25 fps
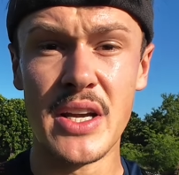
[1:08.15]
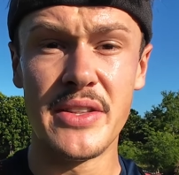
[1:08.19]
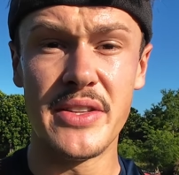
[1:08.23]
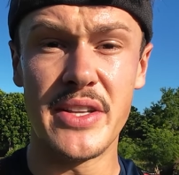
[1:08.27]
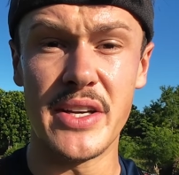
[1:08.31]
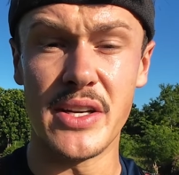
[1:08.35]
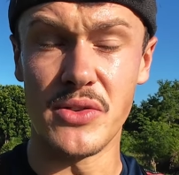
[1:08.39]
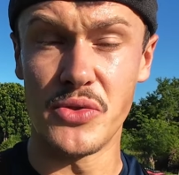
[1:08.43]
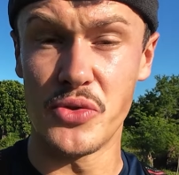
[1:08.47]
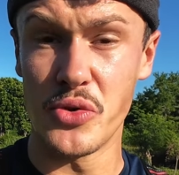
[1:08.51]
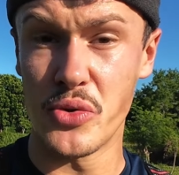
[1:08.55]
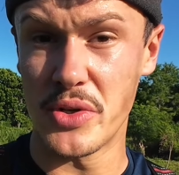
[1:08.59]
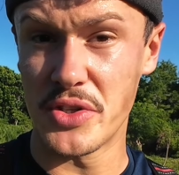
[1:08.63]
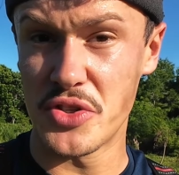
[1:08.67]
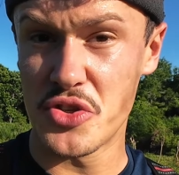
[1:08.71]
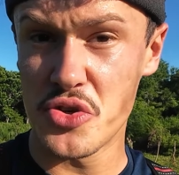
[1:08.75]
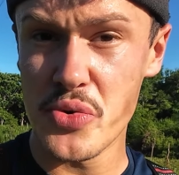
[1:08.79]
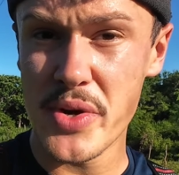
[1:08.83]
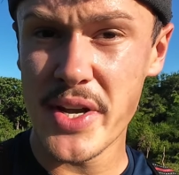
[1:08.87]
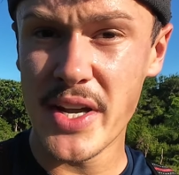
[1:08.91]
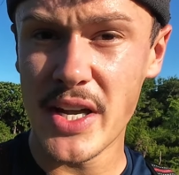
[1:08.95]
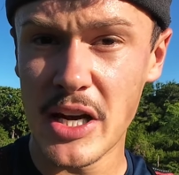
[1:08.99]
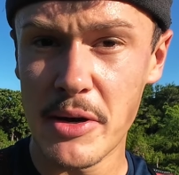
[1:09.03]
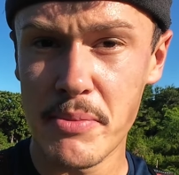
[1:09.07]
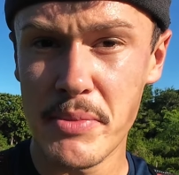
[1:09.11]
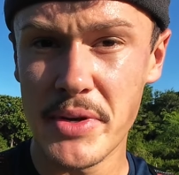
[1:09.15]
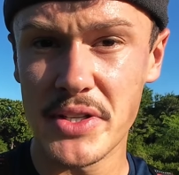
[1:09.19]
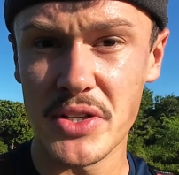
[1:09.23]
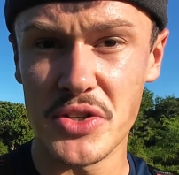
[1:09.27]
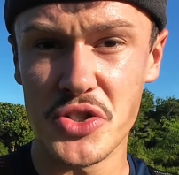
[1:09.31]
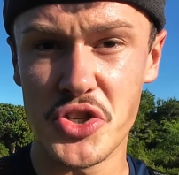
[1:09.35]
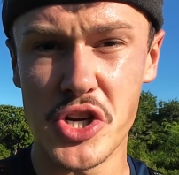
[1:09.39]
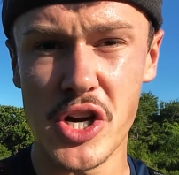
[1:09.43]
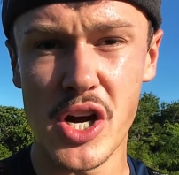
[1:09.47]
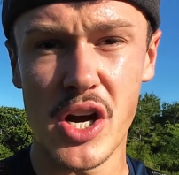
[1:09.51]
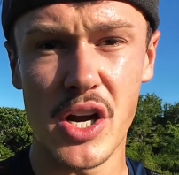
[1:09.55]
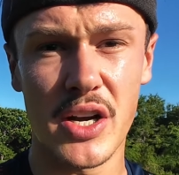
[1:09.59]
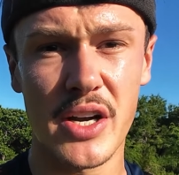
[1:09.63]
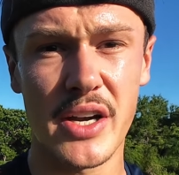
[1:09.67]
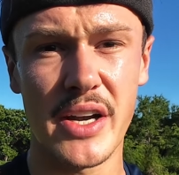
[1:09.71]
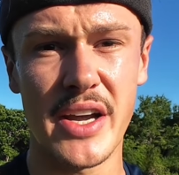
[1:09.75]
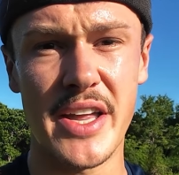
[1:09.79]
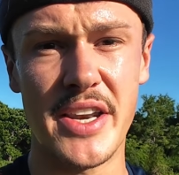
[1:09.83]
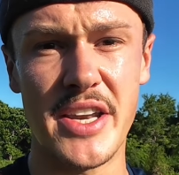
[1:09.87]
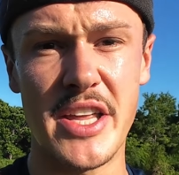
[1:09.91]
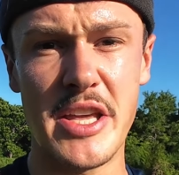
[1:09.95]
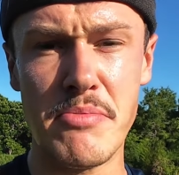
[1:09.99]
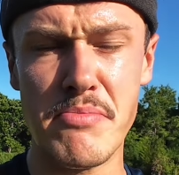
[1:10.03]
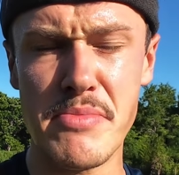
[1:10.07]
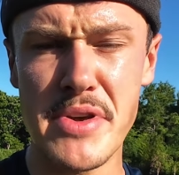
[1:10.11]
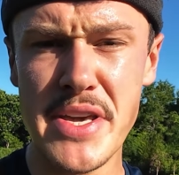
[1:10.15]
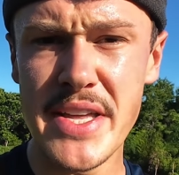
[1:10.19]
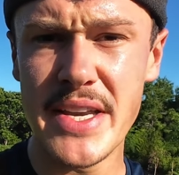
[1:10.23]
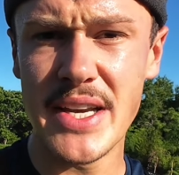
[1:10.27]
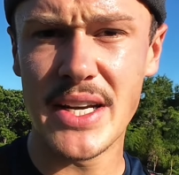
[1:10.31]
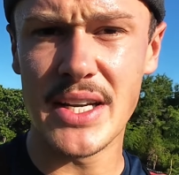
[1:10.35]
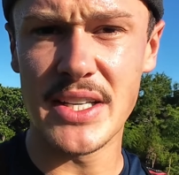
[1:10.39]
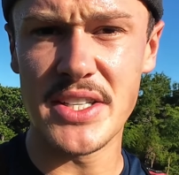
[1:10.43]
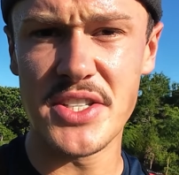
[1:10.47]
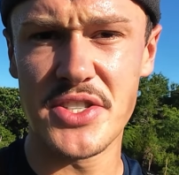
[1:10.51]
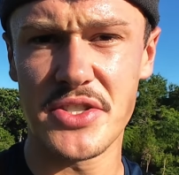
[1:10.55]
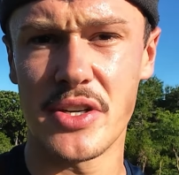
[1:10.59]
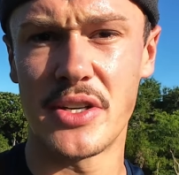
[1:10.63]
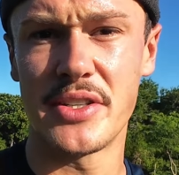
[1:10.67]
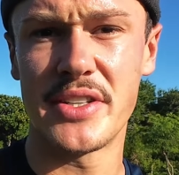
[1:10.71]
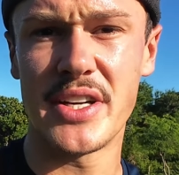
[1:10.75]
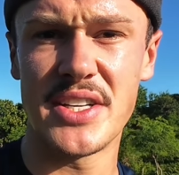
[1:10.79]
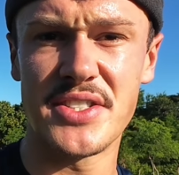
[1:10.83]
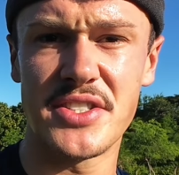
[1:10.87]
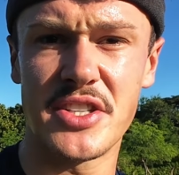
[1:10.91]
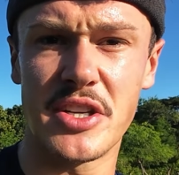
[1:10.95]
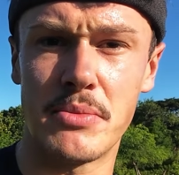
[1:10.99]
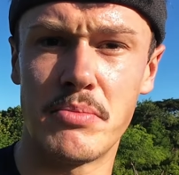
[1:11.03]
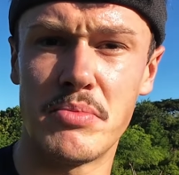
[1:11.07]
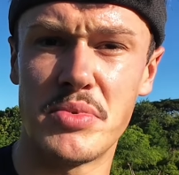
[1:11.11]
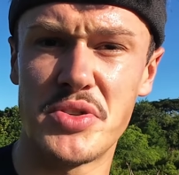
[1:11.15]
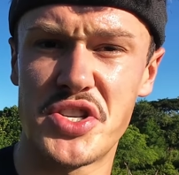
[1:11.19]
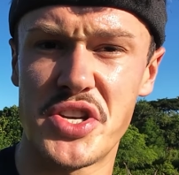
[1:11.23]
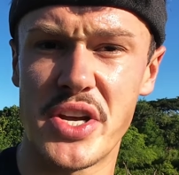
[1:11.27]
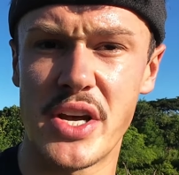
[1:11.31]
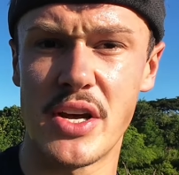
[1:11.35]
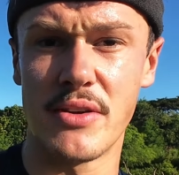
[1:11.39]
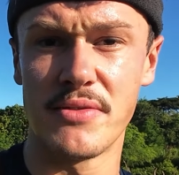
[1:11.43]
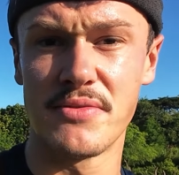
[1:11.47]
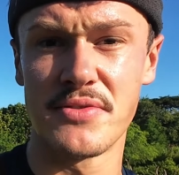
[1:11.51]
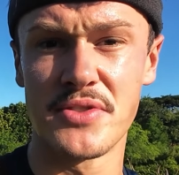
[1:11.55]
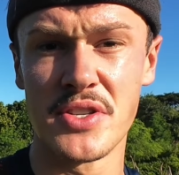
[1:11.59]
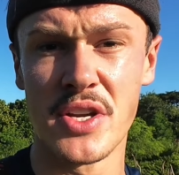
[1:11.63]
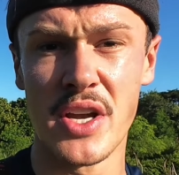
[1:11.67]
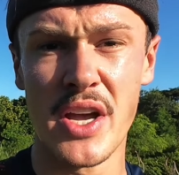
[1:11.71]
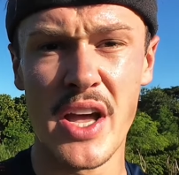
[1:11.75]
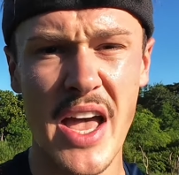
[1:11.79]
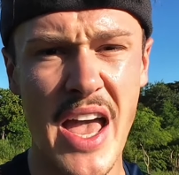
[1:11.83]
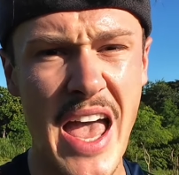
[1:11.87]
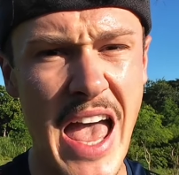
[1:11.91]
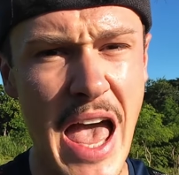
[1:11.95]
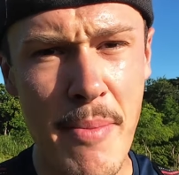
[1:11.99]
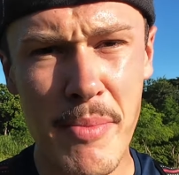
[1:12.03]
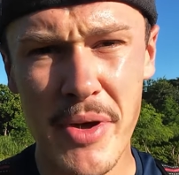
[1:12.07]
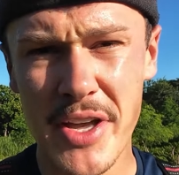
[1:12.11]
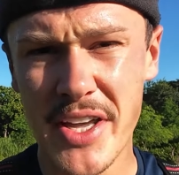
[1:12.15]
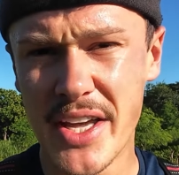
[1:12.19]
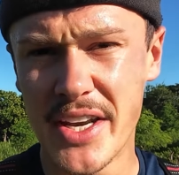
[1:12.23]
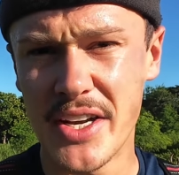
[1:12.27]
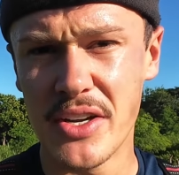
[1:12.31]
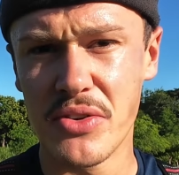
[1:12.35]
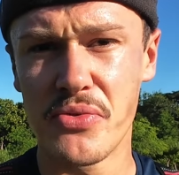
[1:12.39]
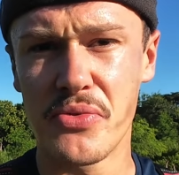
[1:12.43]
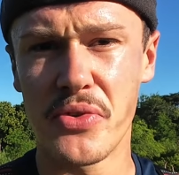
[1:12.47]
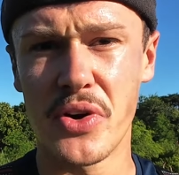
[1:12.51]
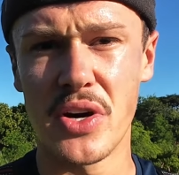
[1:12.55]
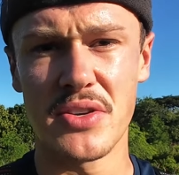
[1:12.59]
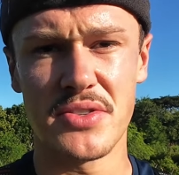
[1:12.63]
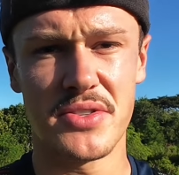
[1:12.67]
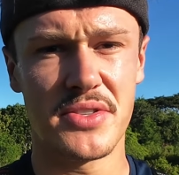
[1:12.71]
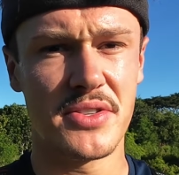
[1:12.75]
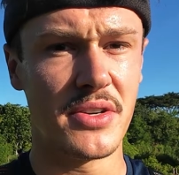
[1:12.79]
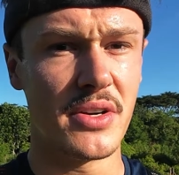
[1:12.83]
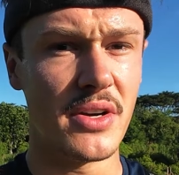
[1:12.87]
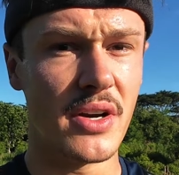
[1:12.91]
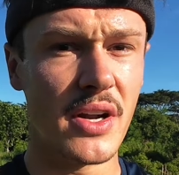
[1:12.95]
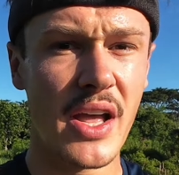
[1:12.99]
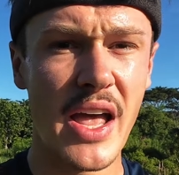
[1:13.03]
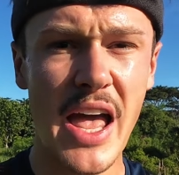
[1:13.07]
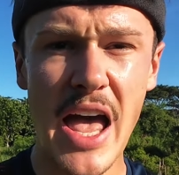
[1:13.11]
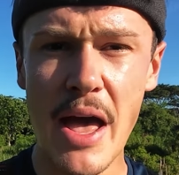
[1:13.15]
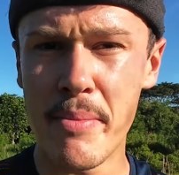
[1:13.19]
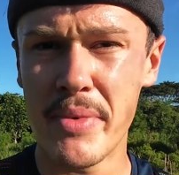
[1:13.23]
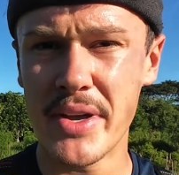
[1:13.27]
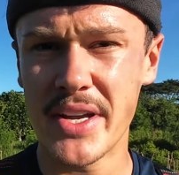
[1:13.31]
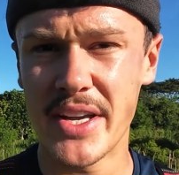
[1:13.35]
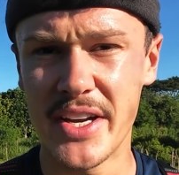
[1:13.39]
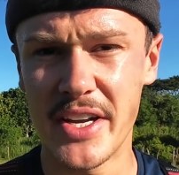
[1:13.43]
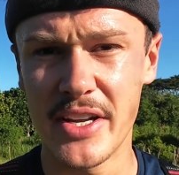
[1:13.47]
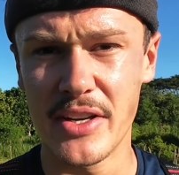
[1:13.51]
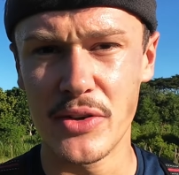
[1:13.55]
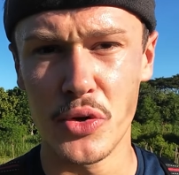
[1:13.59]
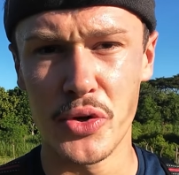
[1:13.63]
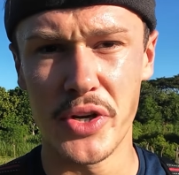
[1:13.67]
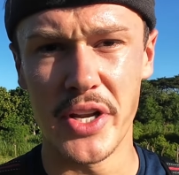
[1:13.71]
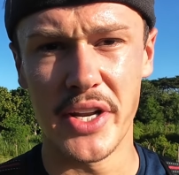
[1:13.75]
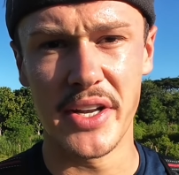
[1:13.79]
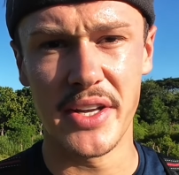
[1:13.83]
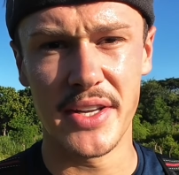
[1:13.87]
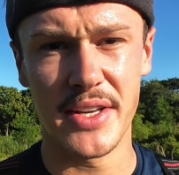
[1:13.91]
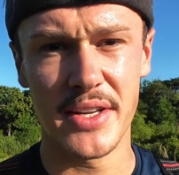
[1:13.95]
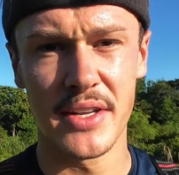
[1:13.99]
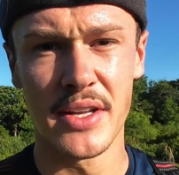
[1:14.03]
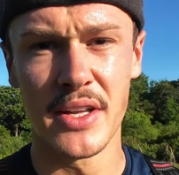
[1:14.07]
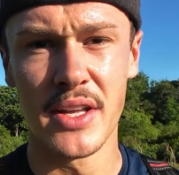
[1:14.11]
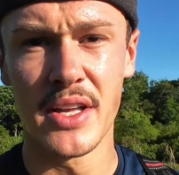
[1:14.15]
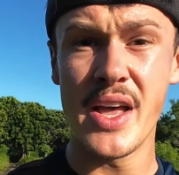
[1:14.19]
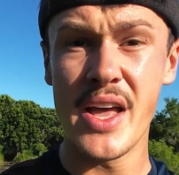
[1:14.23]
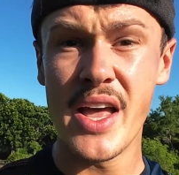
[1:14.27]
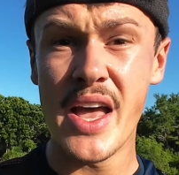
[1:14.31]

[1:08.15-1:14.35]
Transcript: They'll do a 3-kilometer jog and immediately start asking themselves, am I getting faster? Am I getting good at it?